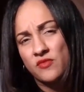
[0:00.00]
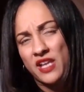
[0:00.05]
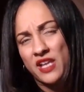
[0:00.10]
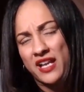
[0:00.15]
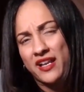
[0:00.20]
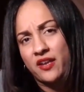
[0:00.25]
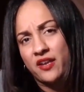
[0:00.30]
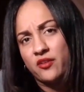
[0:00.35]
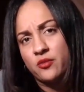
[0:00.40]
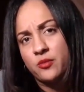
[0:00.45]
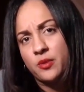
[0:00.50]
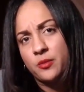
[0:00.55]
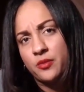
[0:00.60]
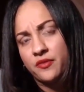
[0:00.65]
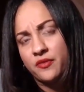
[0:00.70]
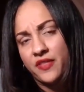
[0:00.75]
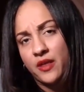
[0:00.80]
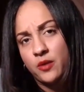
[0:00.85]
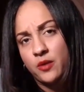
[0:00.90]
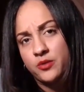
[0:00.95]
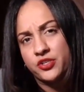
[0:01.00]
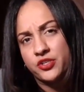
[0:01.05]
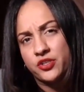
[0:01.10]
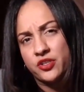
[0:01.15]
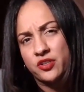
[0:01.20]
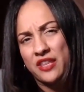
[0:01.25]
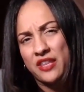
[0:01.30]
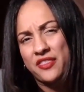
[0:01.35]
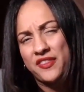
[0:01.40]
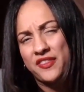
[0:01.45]
I can't remember if that was your,
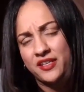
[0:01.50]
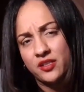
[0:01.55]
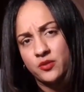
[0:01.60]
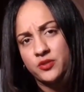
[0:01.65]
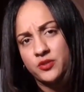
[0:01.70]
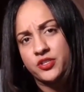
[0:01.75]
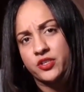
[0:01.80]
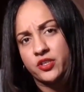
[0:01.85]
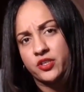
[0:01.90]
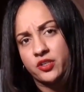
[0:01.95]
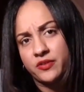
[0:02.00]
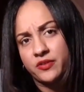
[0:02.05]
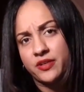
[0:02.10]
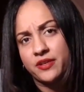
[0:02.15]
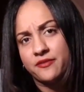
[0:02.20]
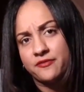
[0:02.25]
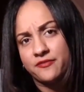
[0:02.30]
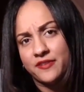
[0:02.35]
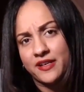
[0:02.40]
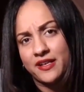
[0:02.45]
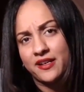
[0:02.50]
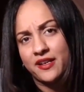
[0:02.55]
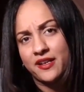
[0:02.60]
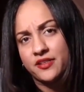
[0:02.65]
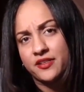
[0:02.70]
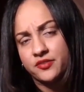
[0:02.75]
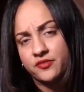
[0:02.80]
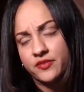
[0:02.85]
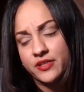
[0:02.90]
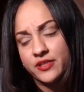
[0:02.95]
I think it was your career in
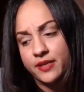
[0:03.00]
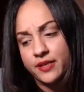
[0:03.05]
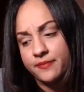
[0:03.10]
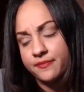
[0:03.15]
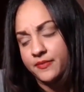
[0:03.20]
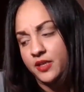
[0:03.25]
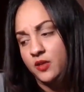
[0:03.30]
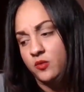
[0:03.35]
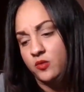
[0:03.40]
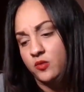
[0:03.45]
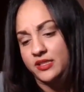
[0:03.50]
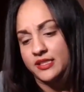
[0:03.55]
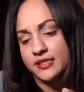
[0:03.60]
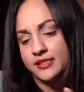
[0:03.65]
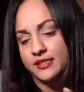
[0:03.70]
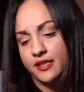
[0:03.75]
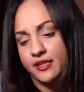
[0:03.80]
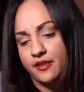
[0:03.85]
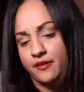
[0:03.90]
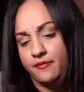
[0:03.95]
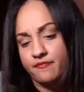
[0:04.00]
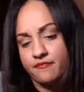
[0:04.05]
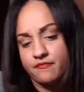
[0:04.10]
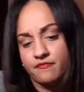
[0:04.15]
finance reading, I want to say.